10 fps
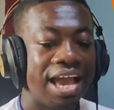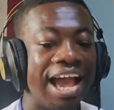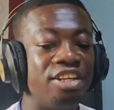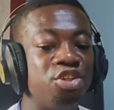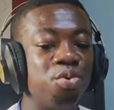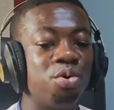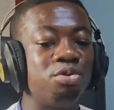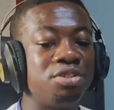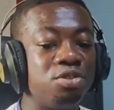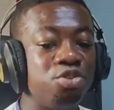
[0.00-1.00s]
and you
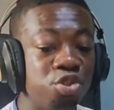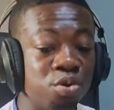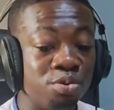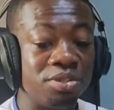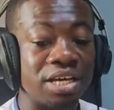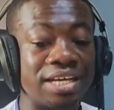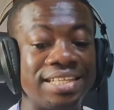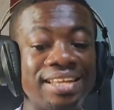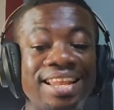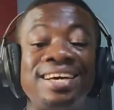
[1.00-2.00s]
will use
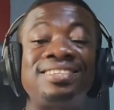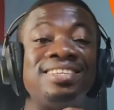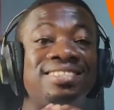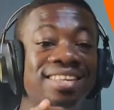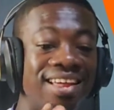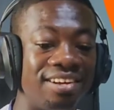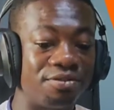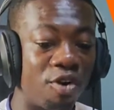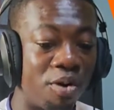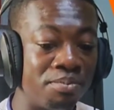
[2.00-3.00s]
the lessons learned
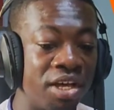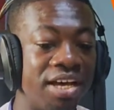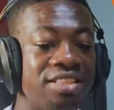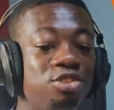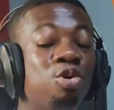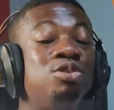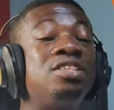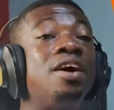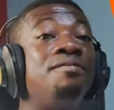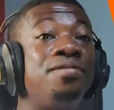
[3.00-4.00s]
from
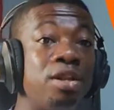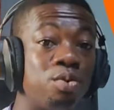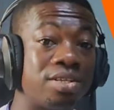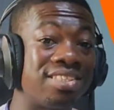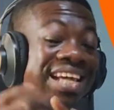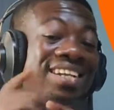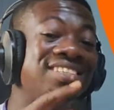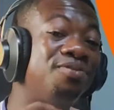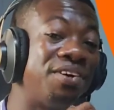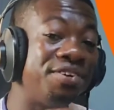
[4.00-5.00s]
those failures. That
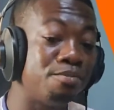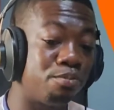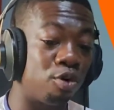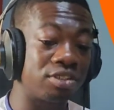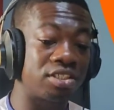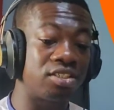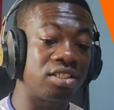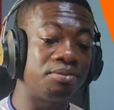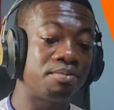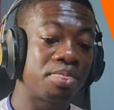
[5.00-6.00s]
is very
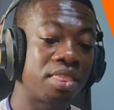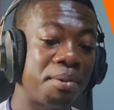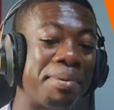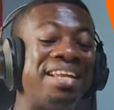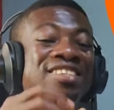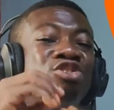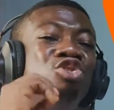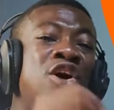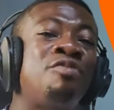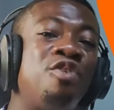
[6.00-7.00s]
important. But it's
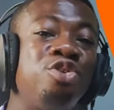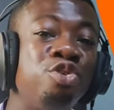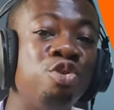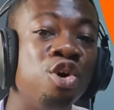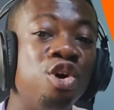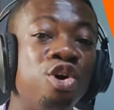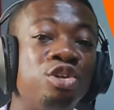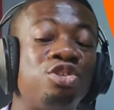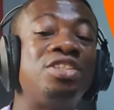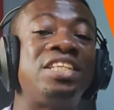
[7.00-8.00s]
not for you
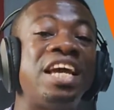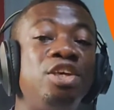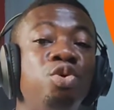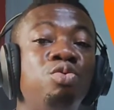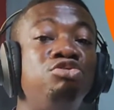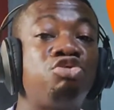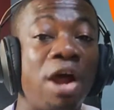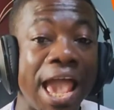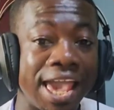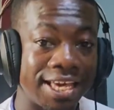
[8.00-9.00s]
to say you won't
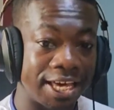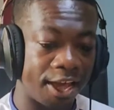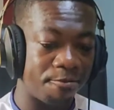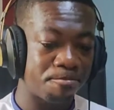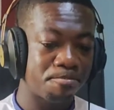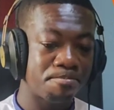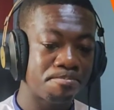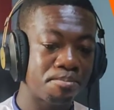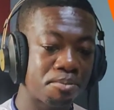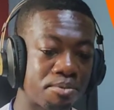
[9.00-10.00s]
try again.
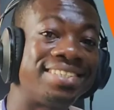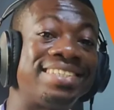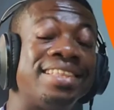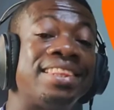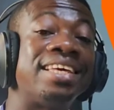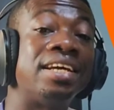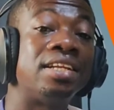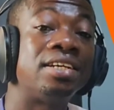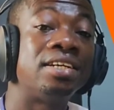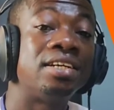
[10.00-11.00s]
The same
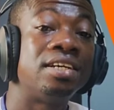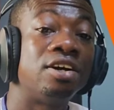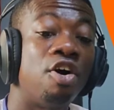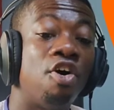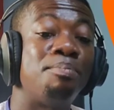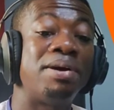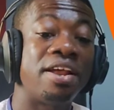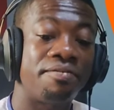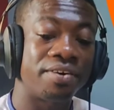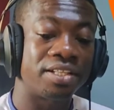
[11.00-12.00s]
thing or
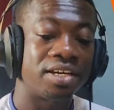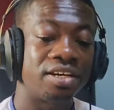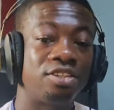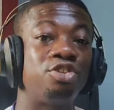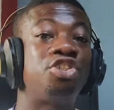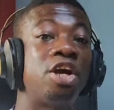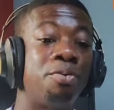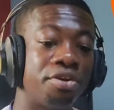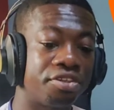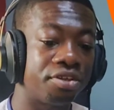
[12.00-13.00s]
benefit to share
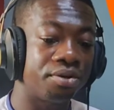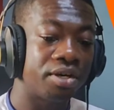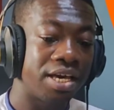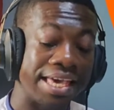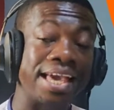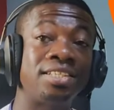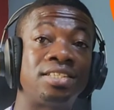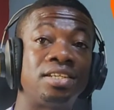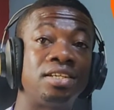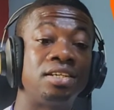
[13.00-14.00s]
with you is